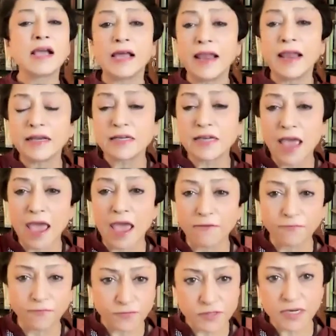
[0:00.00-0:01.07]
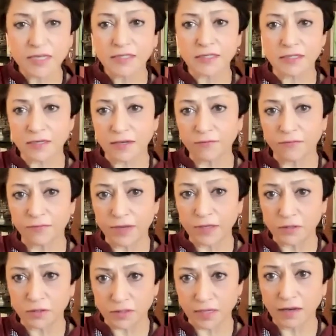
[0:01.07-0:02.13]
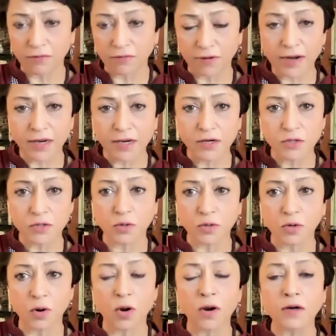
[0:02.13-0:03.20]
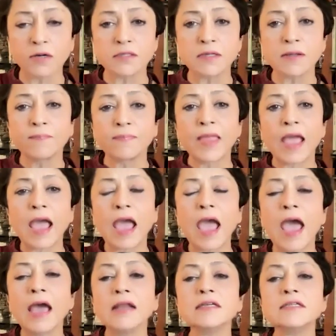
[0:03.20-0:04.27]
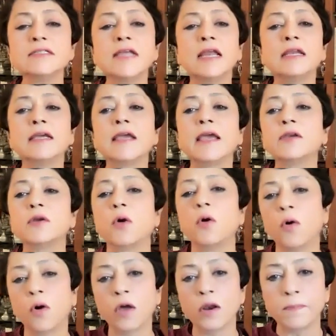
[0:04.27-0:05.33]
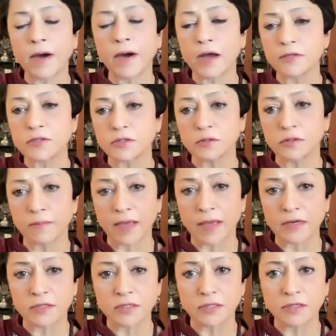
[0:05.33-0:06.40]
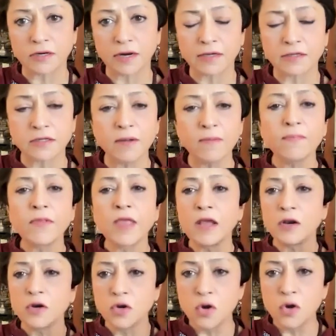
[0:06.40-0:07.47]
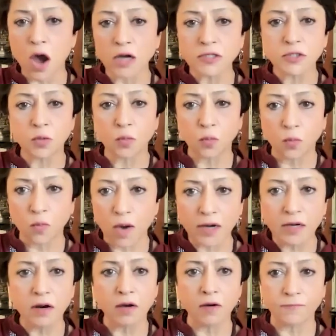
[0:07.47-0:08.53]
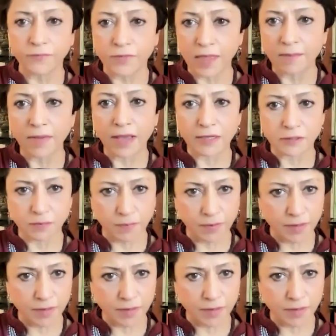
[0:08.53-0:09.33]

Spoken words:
collect hefty sitting fees running into crores, and delegate all parts to the managing director. Not one of them has